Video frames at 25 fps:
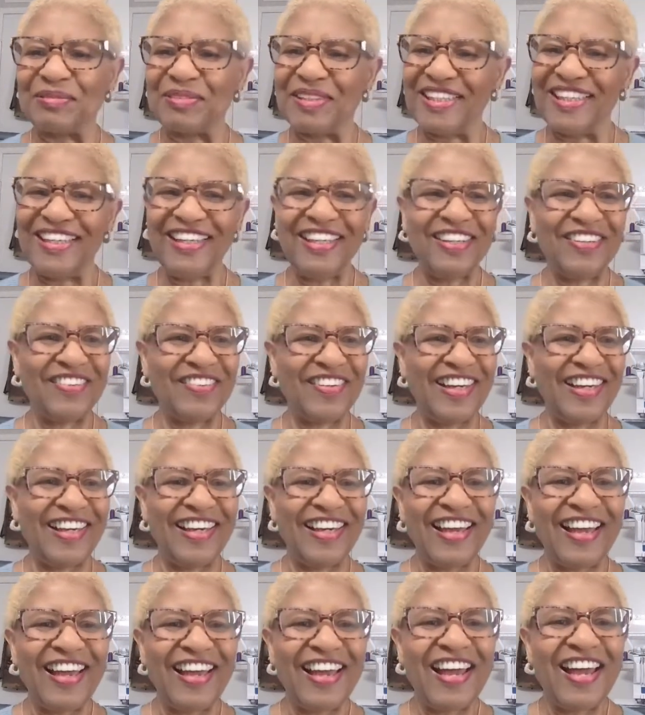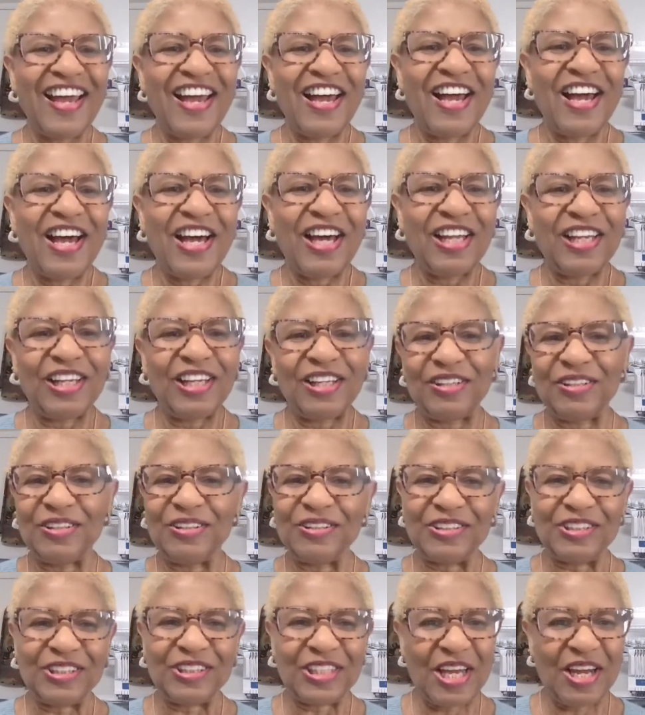But anyway,
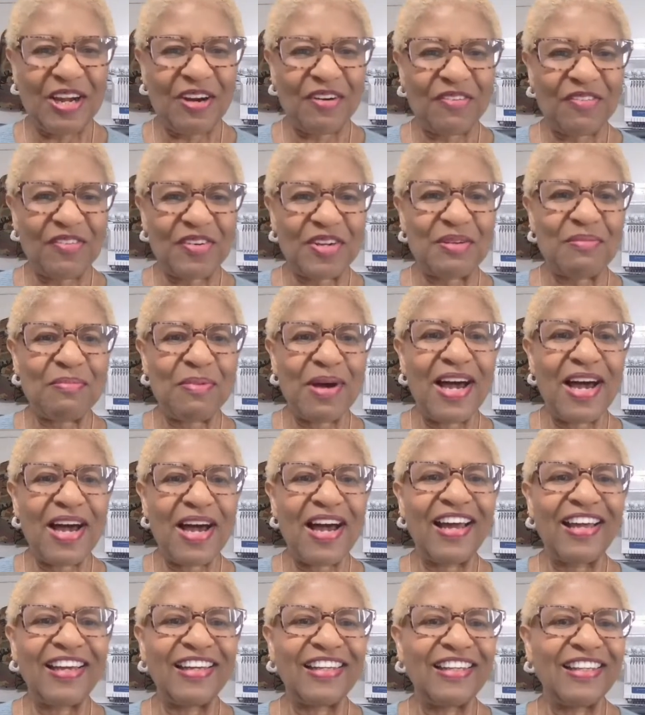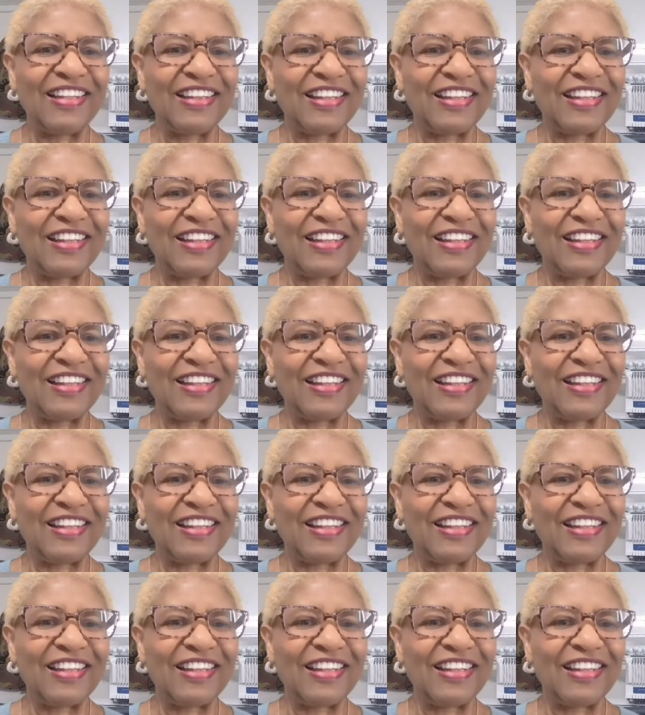hello to everybody.